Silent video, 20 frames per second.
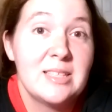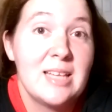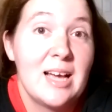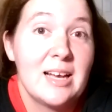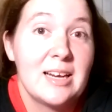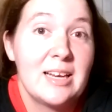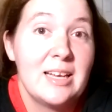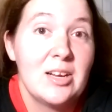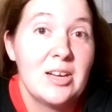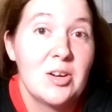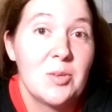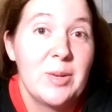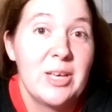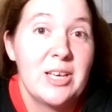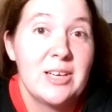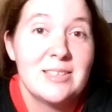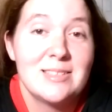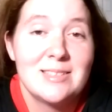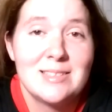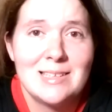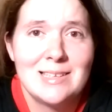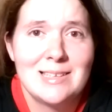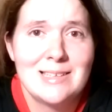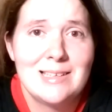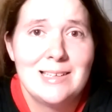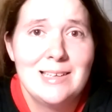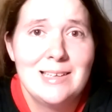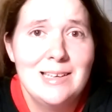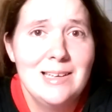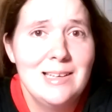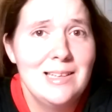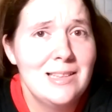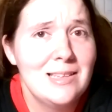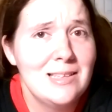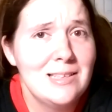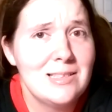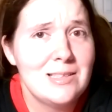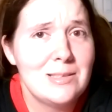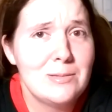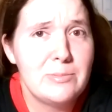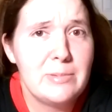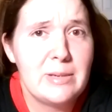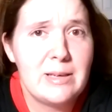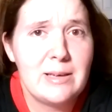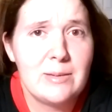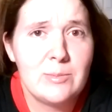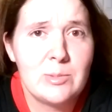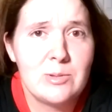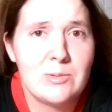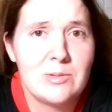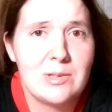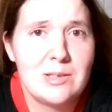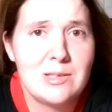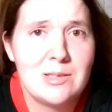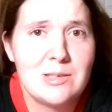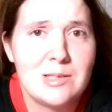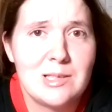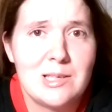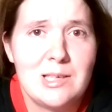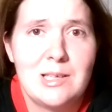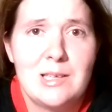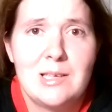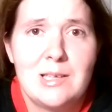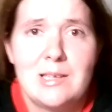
out of here because this is becoming really tricky.